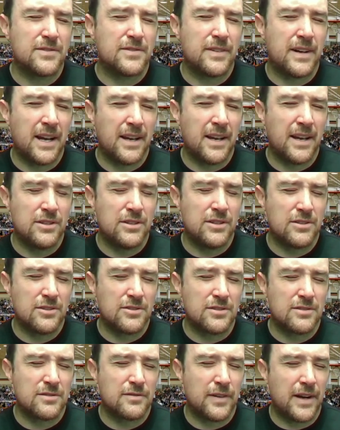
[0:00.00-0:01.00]
five
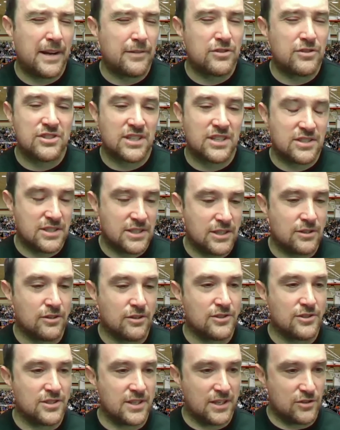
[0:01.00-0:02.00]
years, five or six
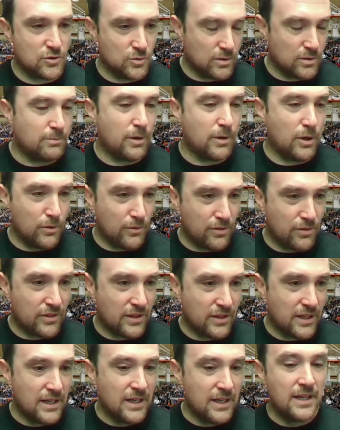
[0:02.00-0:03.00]
years as doing both.
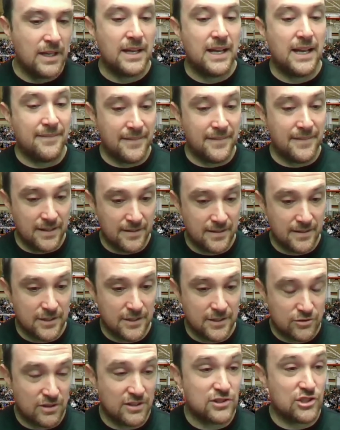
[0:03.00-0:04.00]
And then they
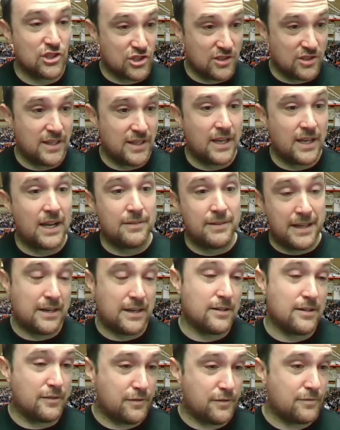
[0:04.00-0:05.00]
transitioned. They had
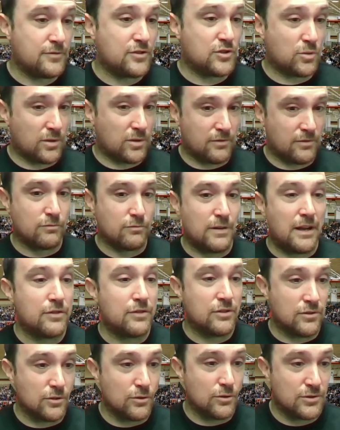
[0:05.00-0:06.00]
enough sort of
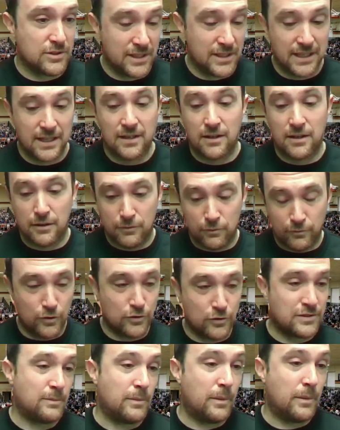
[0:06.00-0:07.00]
revenue to get a
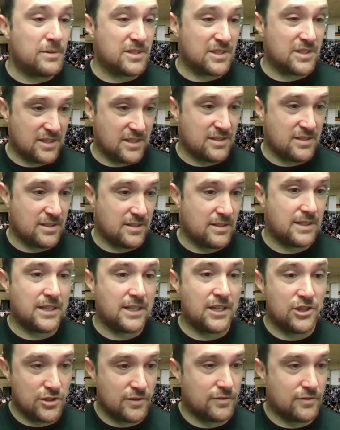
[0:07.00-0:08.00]
full-time women's assistant, and
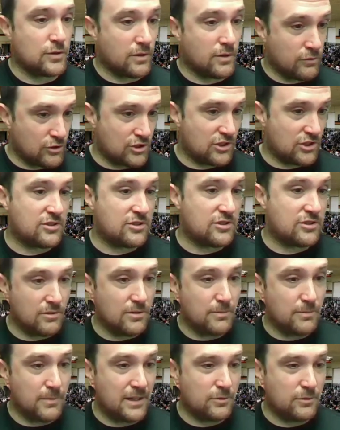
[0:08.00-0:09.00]
I shifted over just to do the
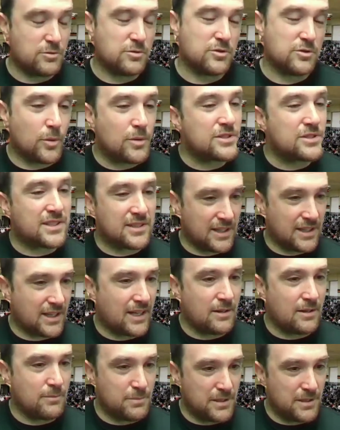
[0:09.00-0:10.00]
men, which was always going to
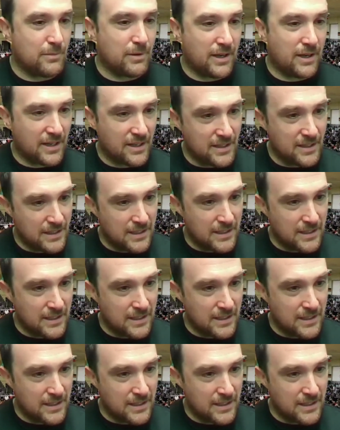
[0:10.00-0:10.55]
kind of be my